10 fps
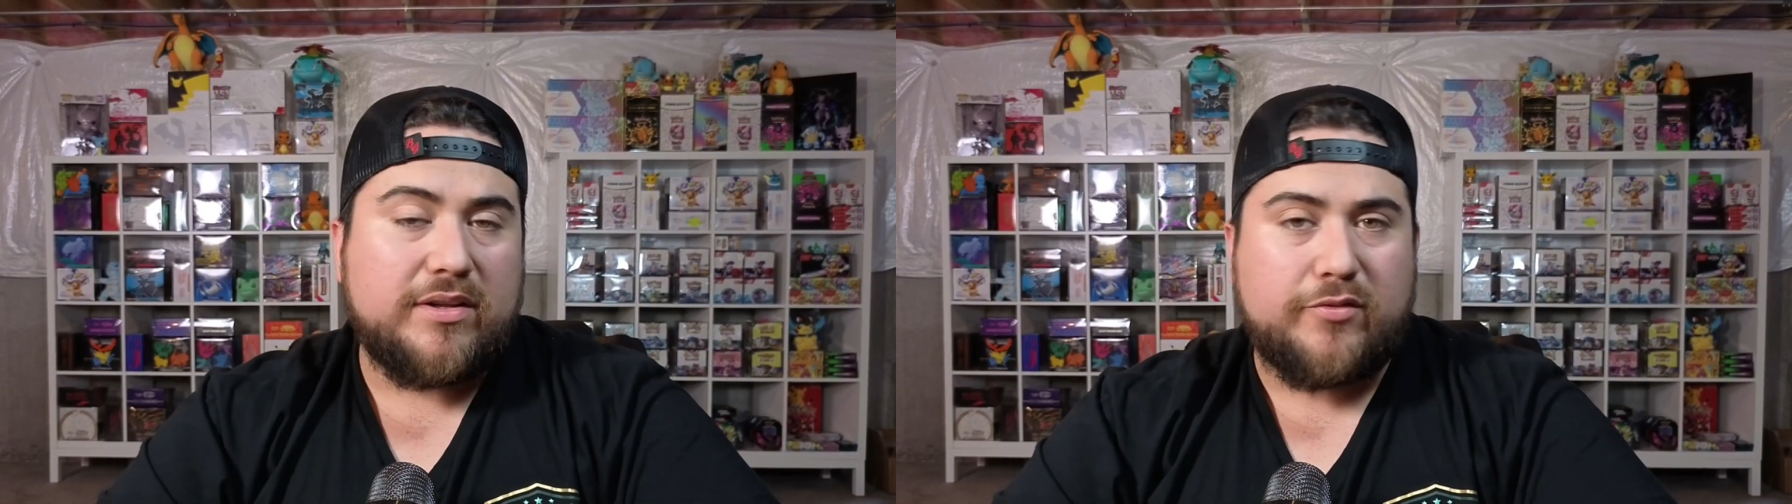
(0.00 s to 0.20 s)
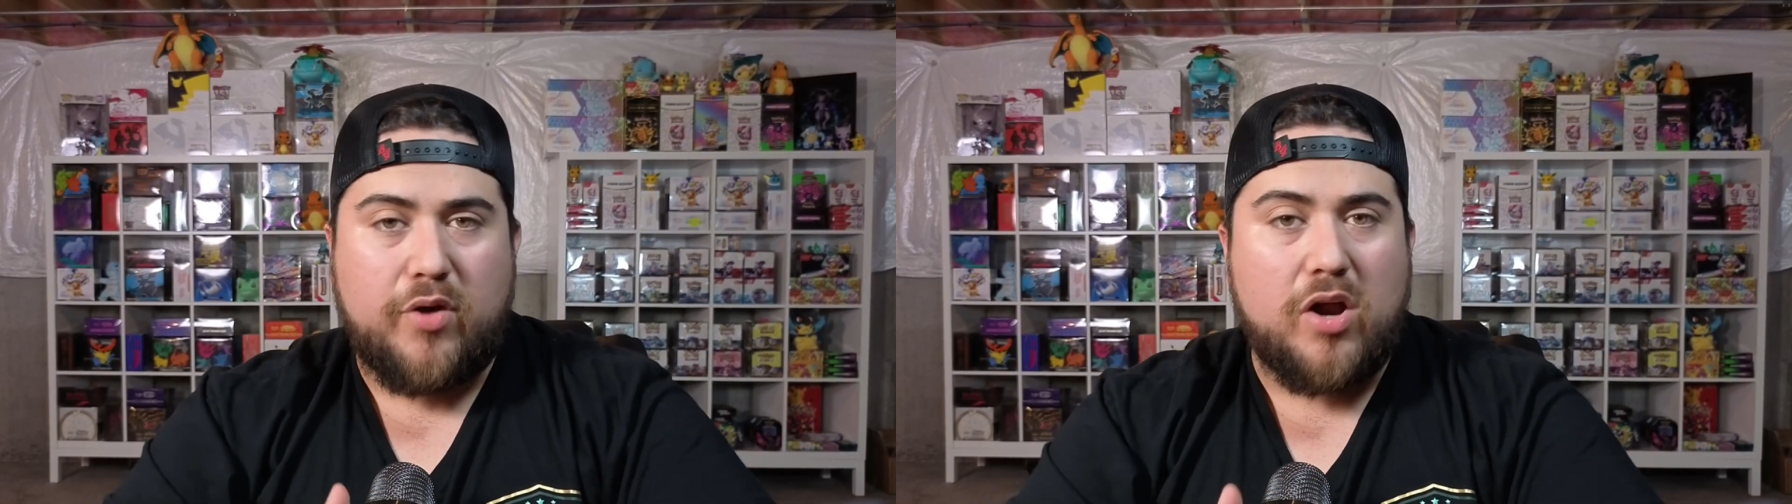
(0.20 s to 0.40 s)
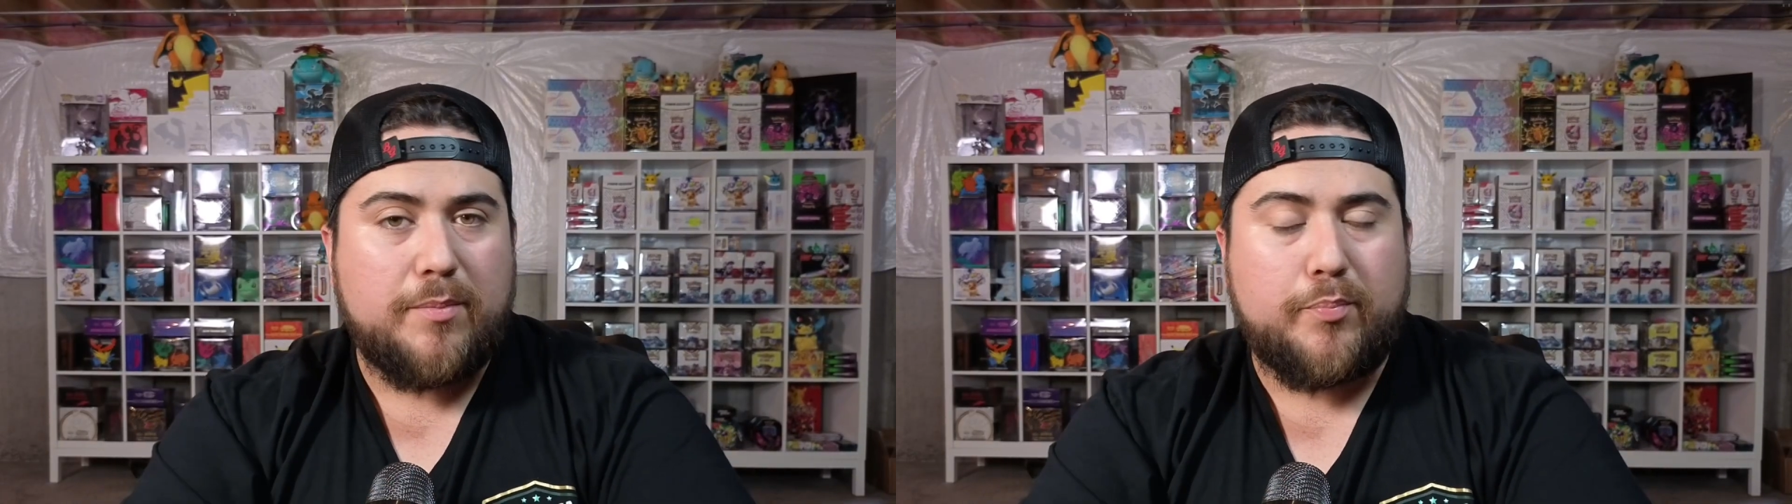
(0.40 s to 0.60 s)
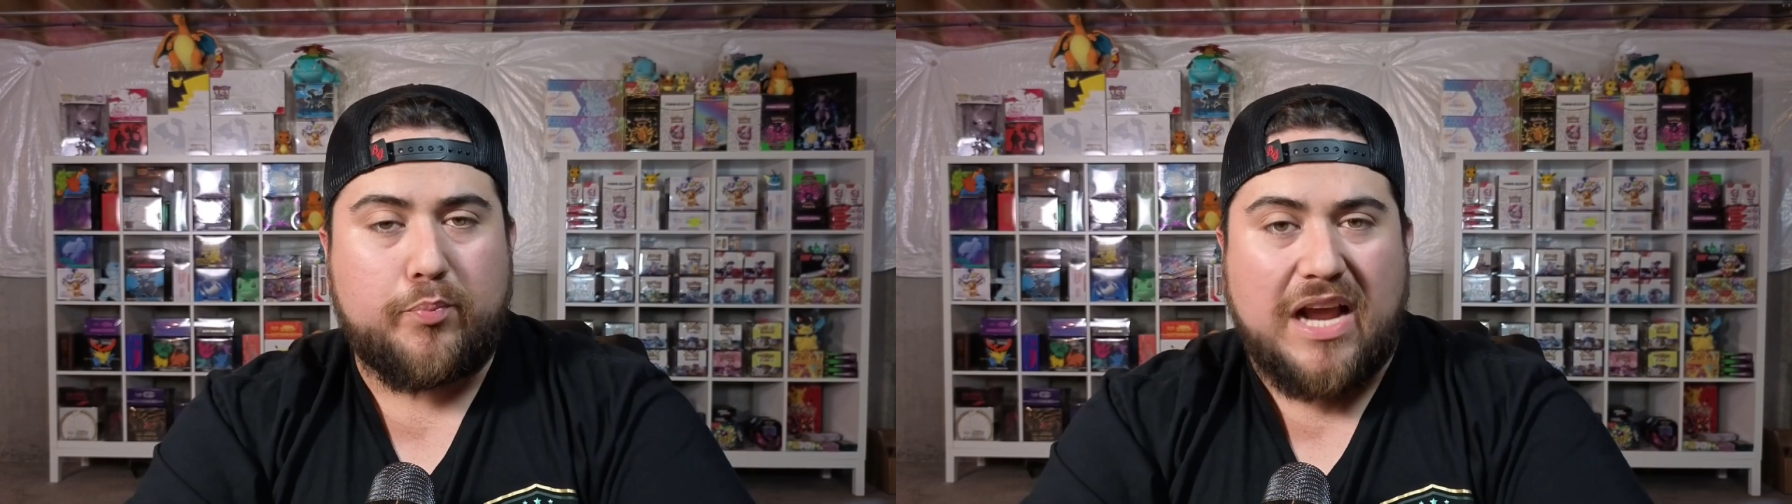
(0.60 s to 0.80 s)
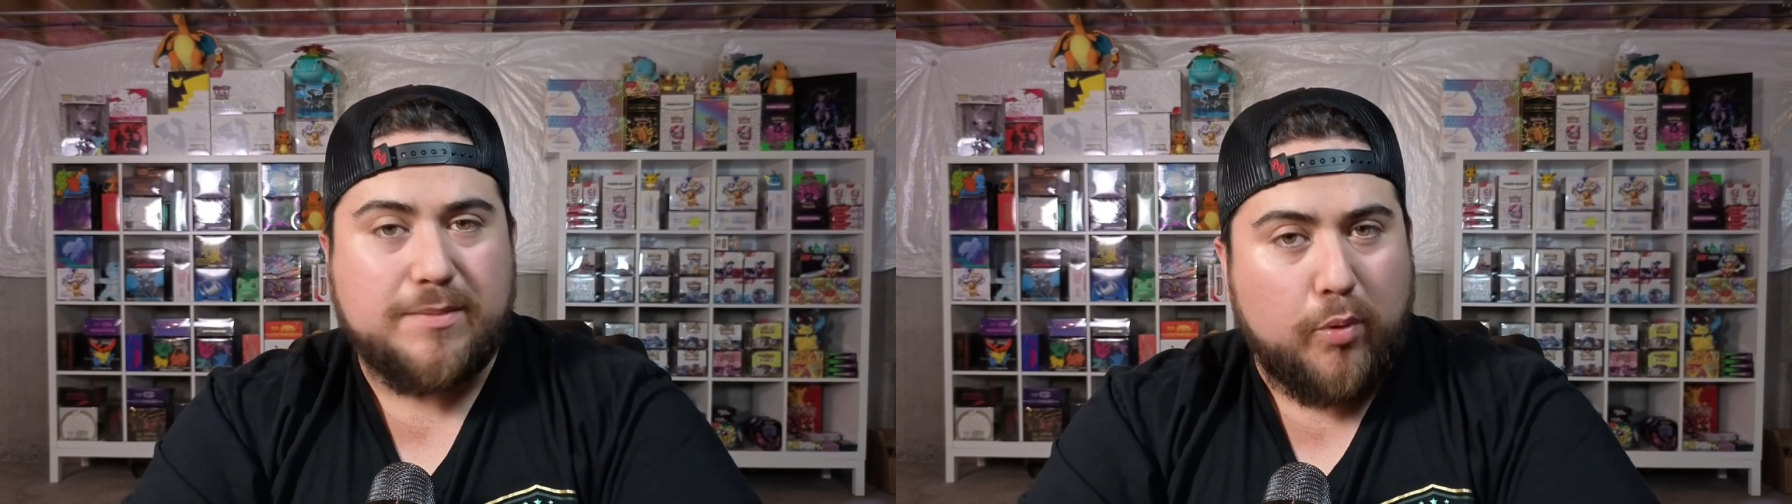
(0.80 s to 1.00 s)
300
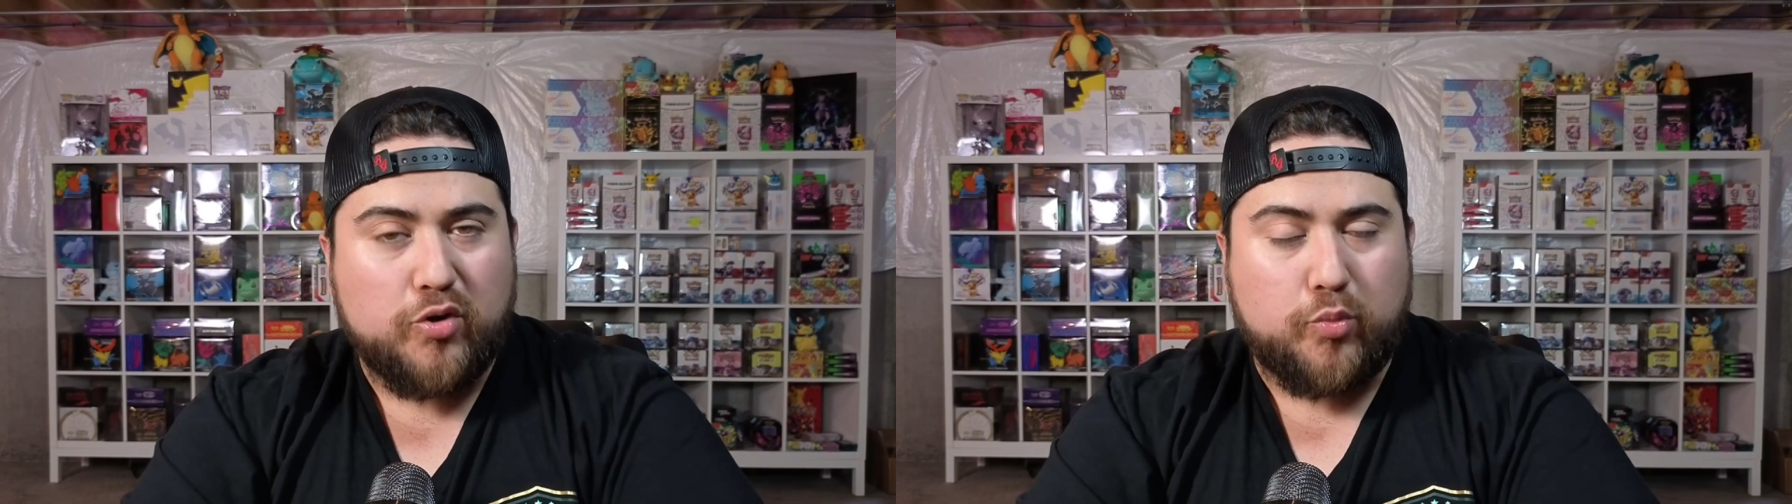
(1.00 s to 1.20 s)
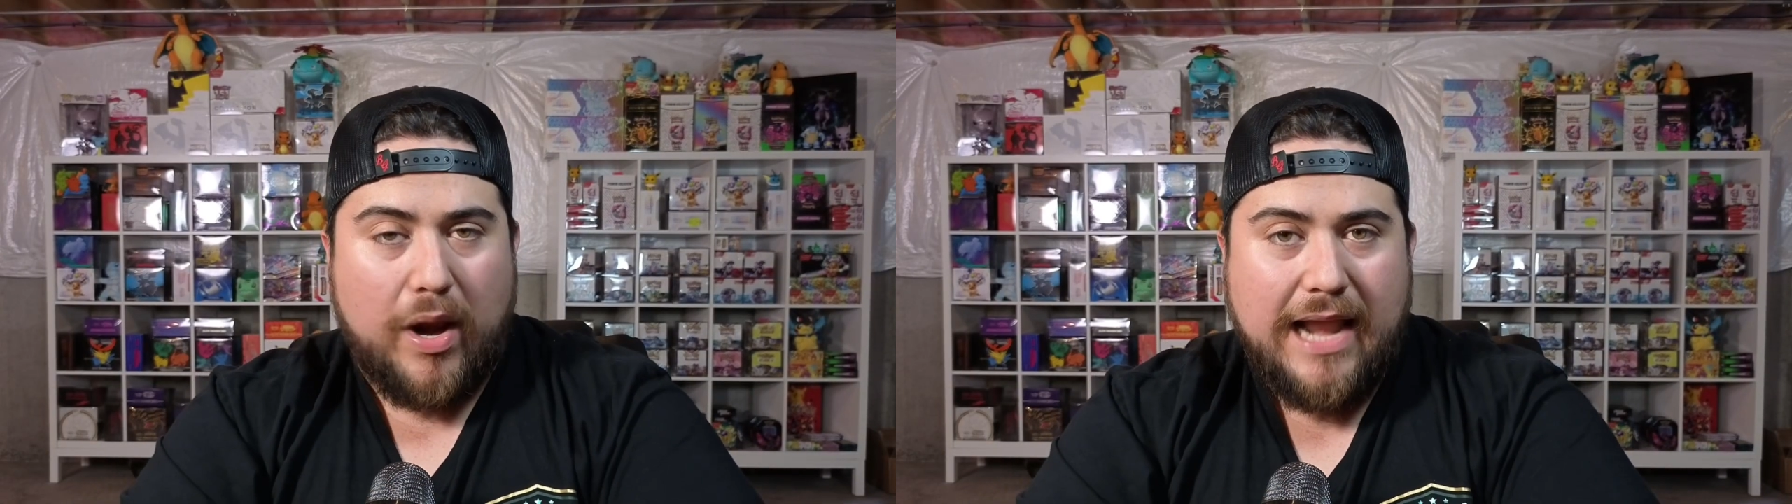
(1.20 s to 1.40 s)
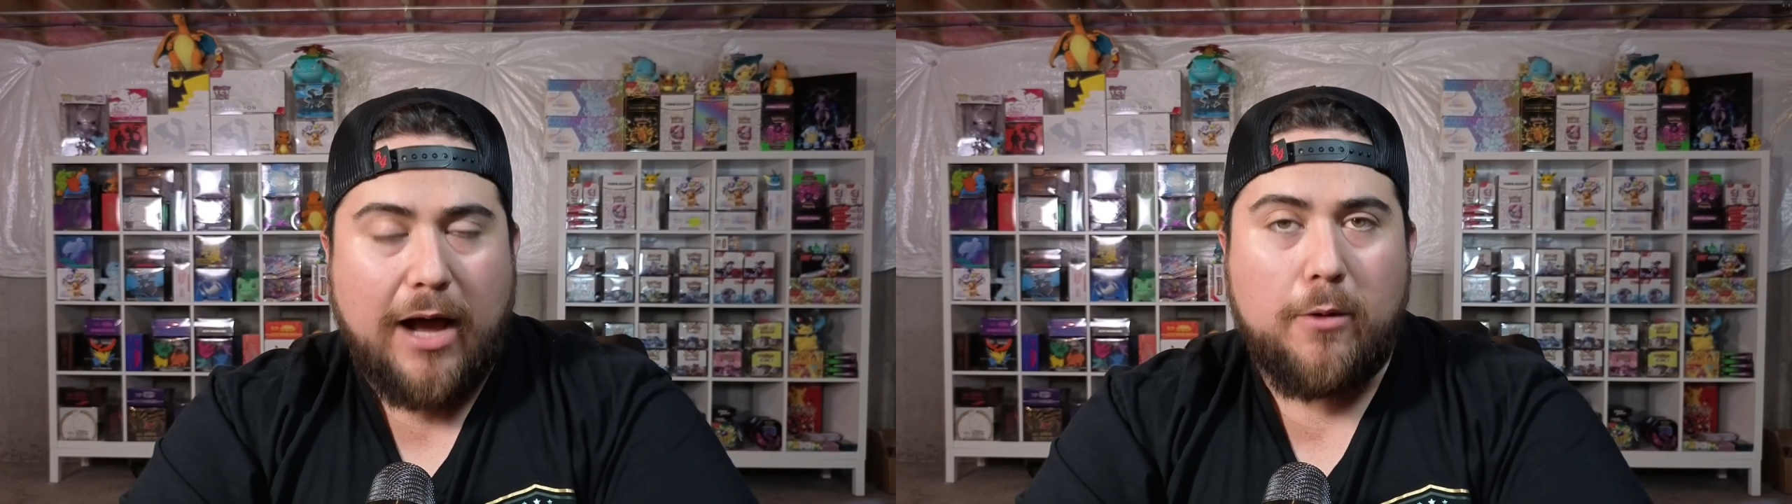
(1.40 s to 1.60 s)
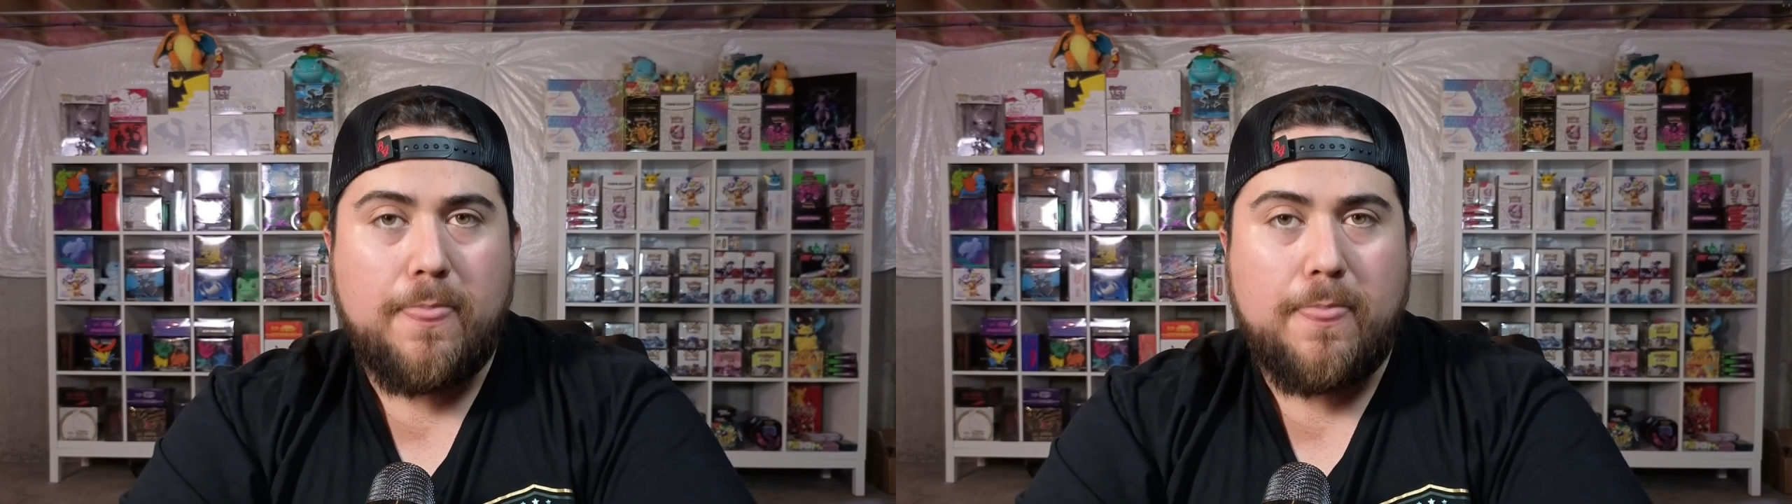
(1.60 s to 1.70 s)
price point right now.